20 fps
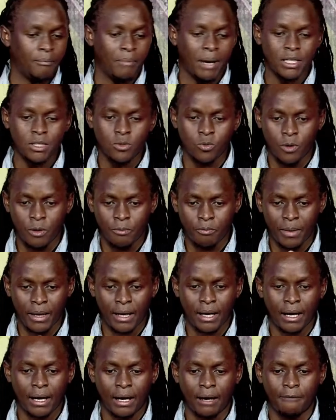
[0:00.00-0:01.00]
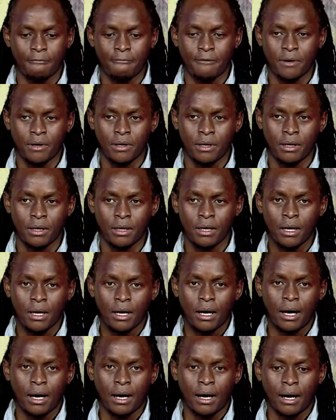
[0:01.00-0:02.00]
Uh, but we make a very...
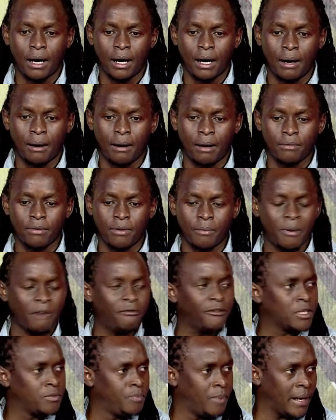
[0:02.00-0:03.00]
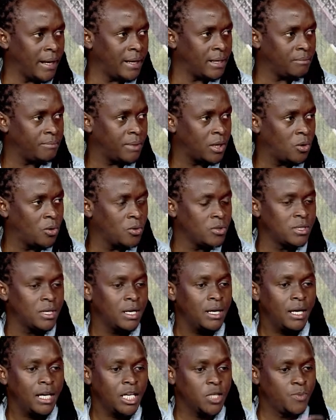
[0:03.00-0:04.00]
Uh, uh, the perfect blend, because
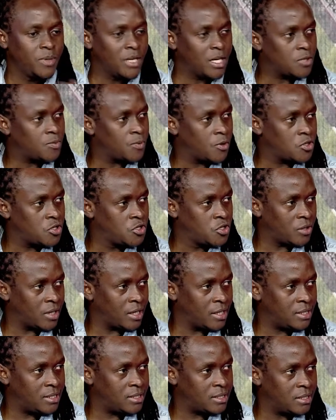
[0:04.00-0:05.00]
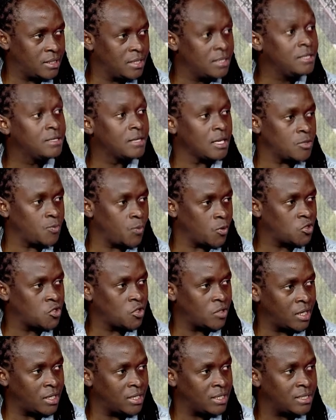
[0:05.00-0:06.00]
he's been a sports journalist. He is a sports
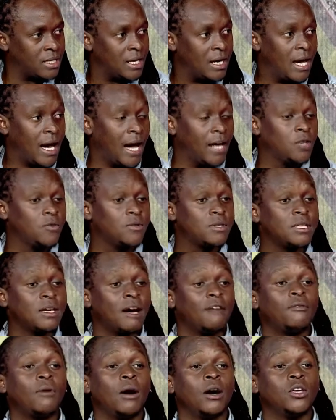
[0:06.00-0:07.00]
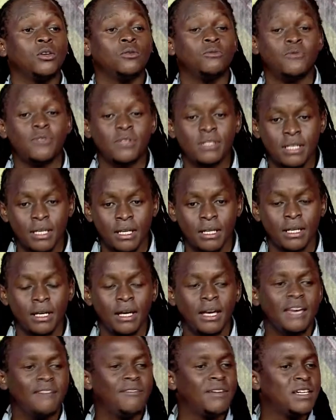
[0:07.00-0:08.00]
journalist. Yeah. And you see how you've seen,
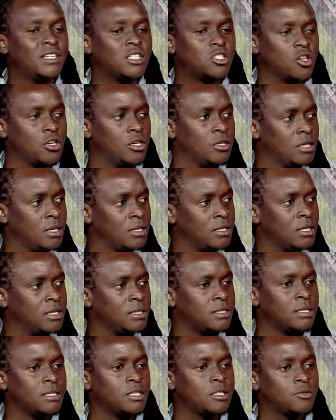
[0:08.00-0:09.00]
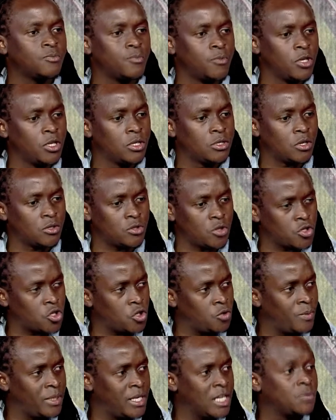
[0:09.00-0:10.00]
even his, his, his, his
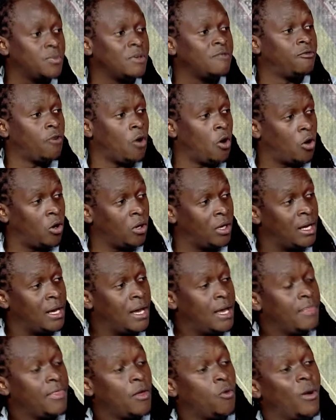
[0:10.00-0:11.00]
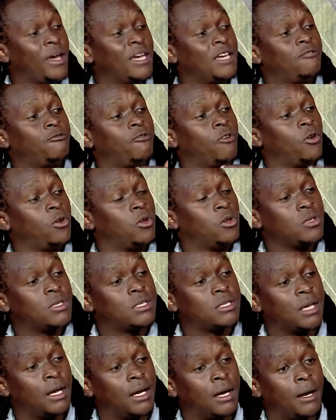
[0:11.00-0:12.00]
social media has been vocal. Yes. The way he
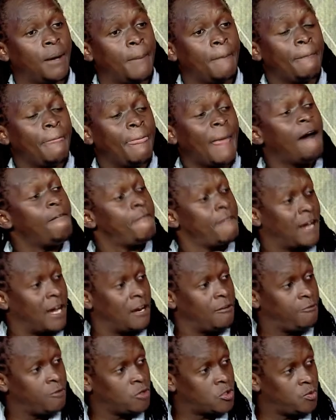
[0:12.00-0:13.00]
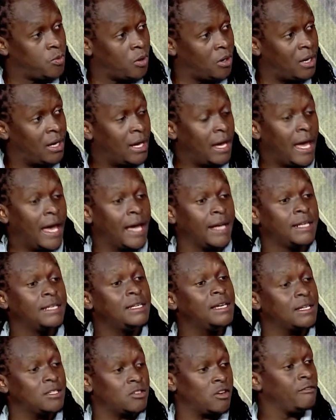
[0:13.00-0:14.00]
follows uh, African football. And
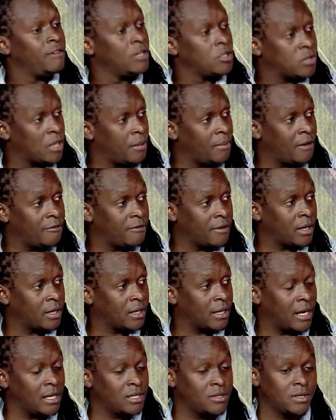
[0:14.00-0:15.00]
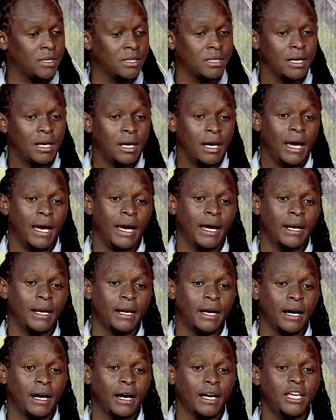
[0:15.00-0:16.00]
he has traveled to some African countries.
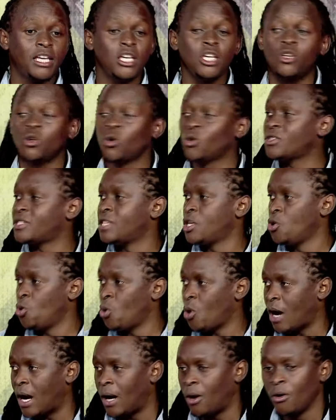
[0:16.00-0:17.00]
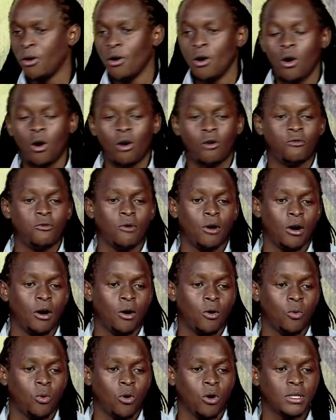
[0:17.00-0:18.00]
And uh, he knows the know-how of
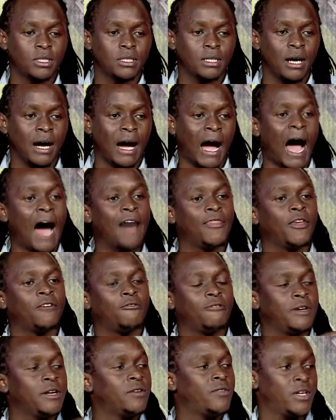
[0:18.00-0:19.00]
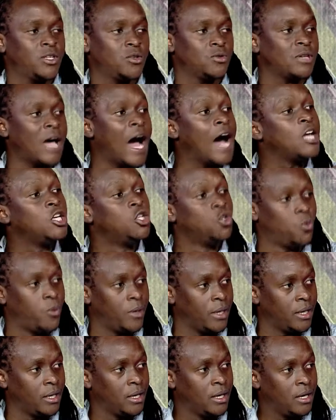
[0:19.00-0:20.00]
uh, what uh, other federations are
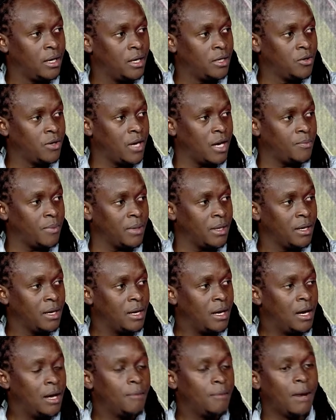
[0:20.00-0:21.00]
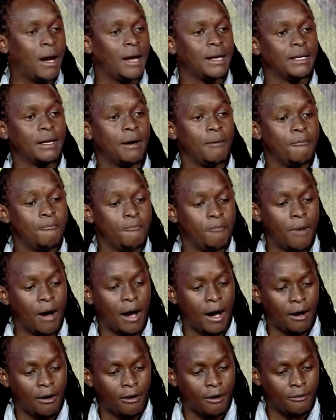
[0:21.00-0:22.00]
doing. You get me? And
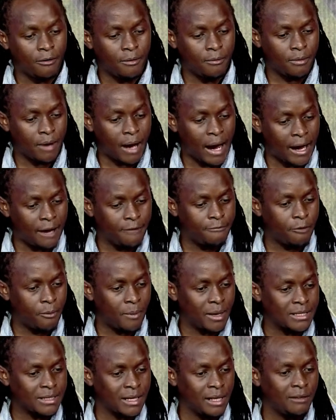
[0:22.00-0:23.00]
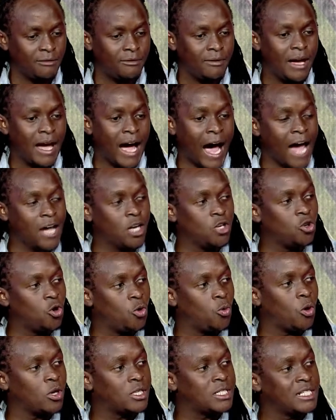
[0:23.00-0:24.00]
uh, I, for myself, I know
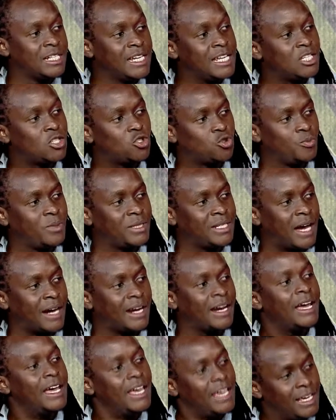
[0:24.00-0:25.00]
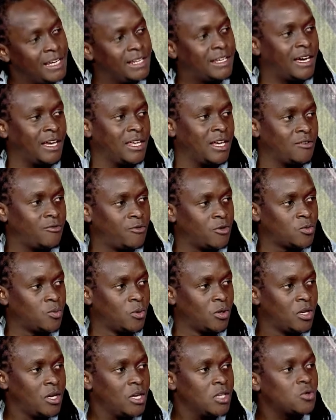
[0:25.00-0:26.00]
what needs to be done in Kenyan
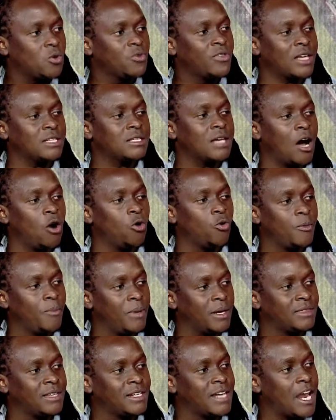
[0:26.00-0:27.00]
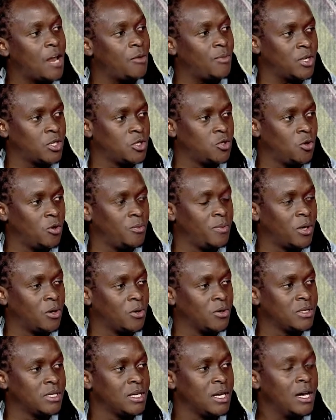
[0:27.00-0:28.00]
football. So that's how we make the dynamic duo,
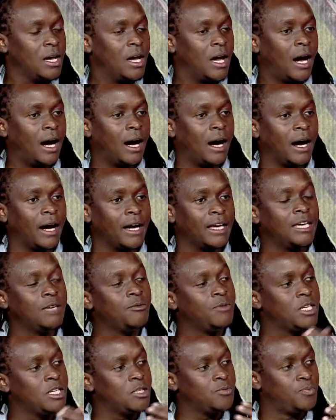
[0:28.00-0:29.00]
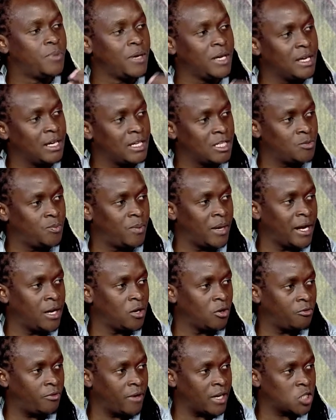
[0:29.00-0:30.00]
because uh, he, he's bringing his
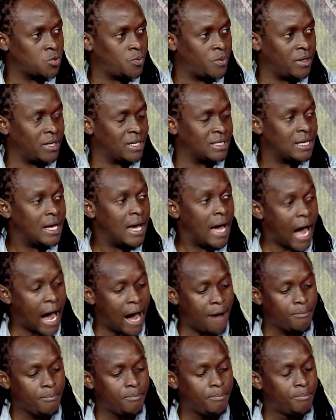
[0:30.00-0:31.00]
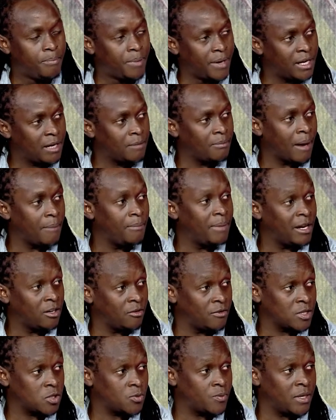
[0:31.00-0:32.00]
blend of experience. I'm bringing my blend
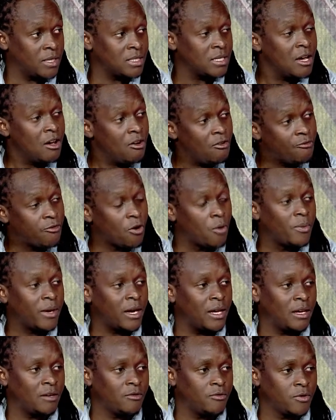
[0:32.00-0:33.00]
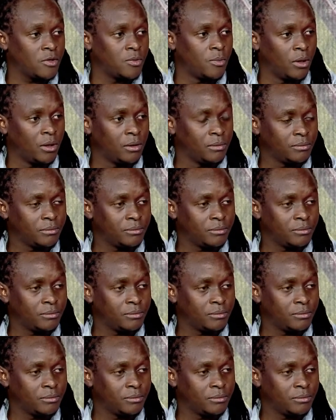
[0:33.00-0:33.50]
of experience from Kenyan football.